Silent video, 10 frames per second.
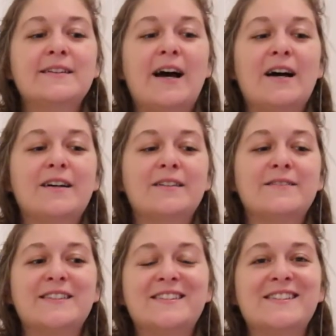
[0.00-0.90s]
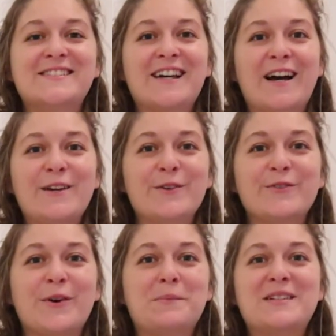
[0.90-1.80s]
have the desire
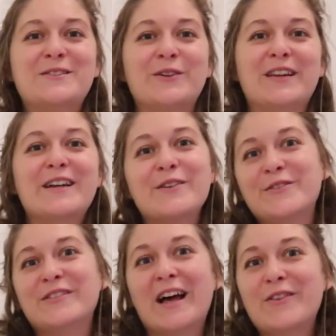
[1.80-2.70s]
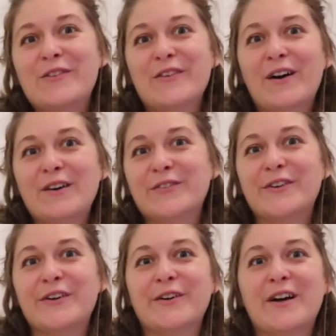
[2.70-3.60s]
for me to live that far
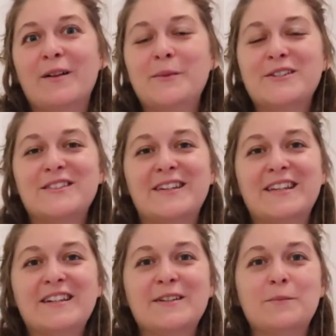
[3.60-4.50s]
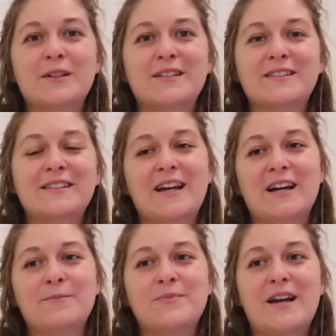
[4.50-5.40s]
for almost a year, but
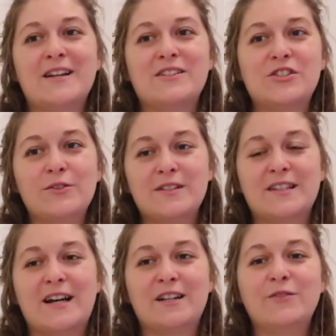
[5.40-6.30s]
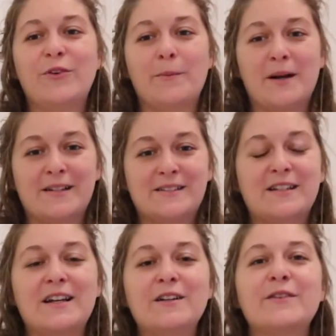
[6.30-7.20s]
yeah, I chose that for
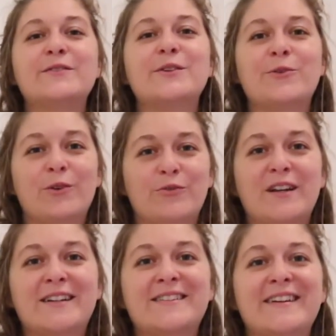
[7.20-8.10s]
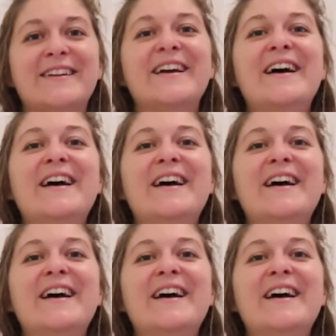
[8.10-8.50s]
myself after reflecting,